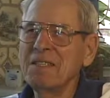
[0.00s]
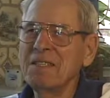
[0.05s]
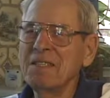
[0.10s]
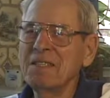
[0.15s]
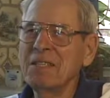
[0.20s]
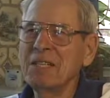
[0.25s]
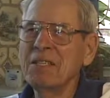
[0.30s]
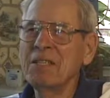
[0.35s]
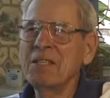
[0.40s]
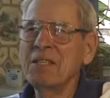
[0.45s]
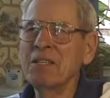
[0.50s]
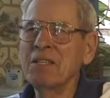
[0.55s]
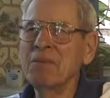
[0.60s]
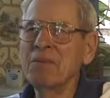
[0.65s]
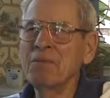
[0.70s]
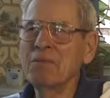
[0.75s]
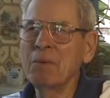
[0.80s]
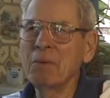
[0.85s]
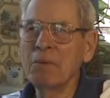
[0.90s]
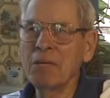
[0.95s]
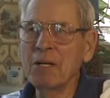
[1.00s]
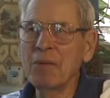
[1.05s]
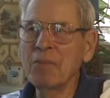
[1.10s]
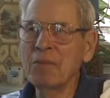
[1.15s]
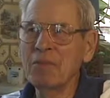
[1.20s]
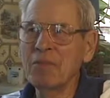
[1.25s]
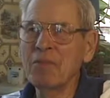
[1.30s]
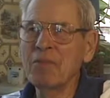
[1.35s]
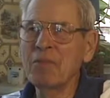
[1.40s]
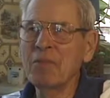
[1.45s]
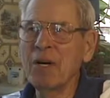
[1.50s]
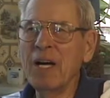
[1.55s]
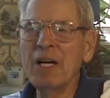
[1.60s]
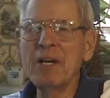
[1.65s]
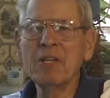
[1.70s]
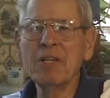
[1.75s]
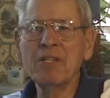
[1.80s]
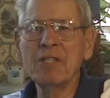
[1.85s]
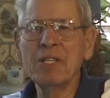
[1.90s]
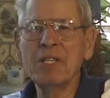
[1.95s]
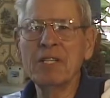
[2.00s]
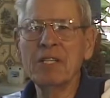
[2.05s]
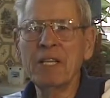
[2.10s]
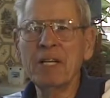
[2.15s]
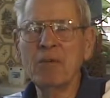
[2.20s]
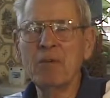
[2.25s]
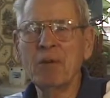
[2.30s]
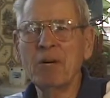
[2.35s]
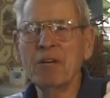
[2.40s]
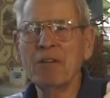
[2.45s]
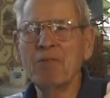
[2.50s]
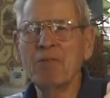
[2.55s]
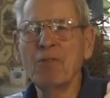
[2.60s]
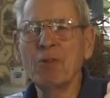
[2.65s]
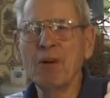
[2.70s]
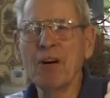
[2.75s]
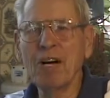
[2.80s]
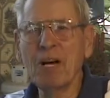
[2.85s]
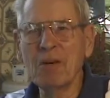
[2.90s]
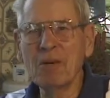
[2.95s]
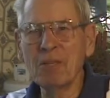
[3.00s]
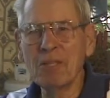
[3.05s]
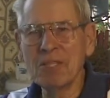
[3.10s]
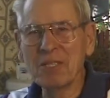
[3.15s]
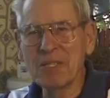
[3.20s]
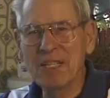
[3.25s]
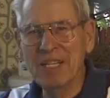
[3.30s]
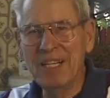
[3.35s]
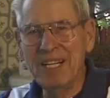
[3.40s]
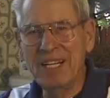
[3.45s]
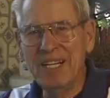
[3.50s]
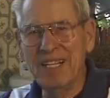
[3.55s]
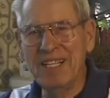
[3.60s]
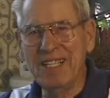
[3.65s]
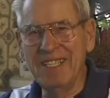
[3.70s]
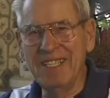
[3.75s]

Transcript: that from a number of the writers that they'd worked 4 hours a day.